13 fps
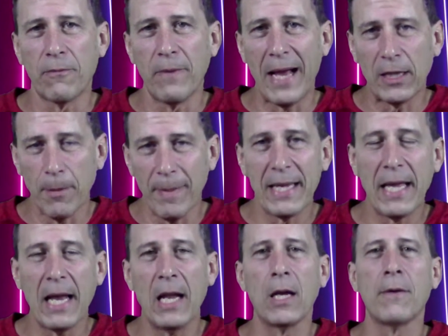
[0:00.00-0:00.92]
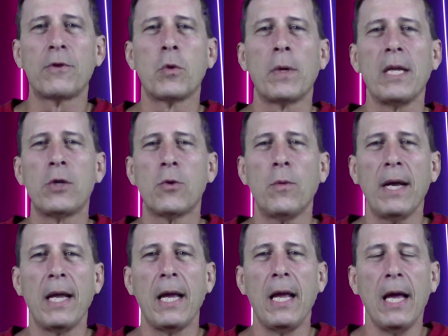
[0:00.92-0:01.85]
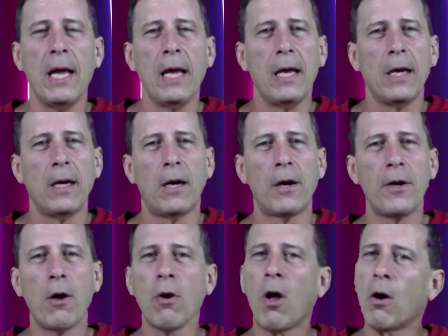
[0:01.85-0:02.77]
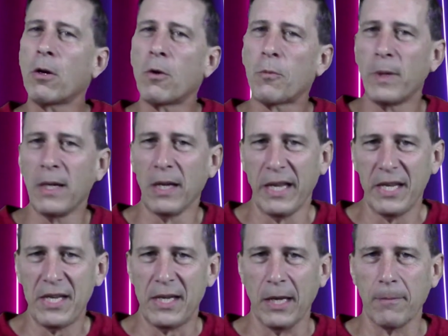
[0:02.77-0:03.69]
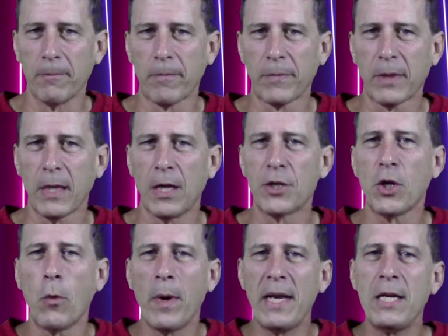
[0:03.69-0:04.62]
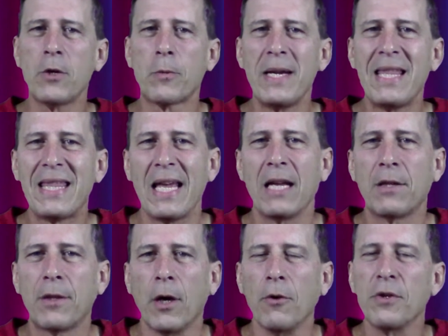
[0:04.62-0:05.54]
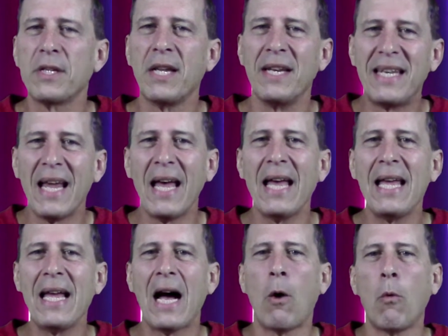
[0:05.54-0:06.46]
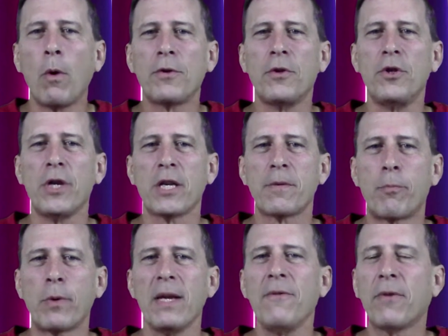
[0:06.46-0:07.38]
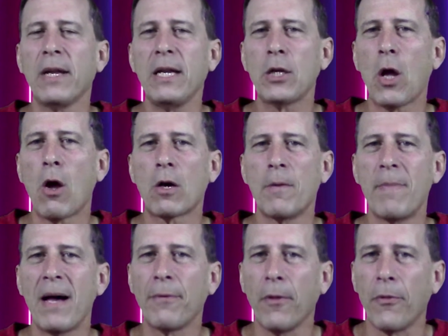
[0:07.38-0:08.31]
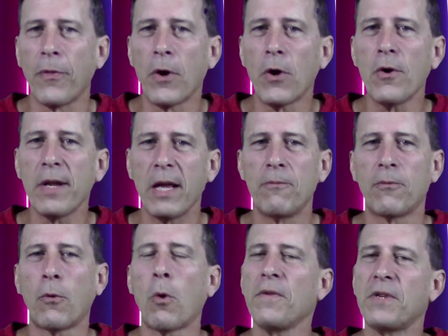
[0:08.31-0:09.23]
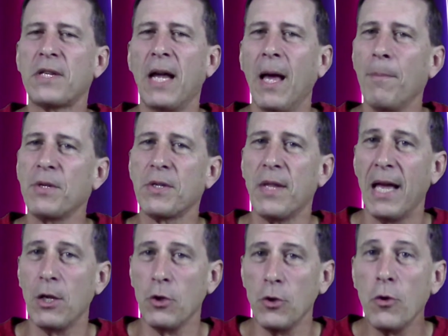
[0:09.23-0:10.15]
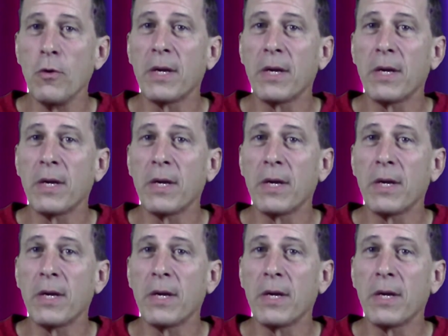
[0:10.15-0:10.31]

at the beginning of 2020 are no longer realistic. And so we need to rethink those. Today, I want to just briefly talk about the third and fourth steps that you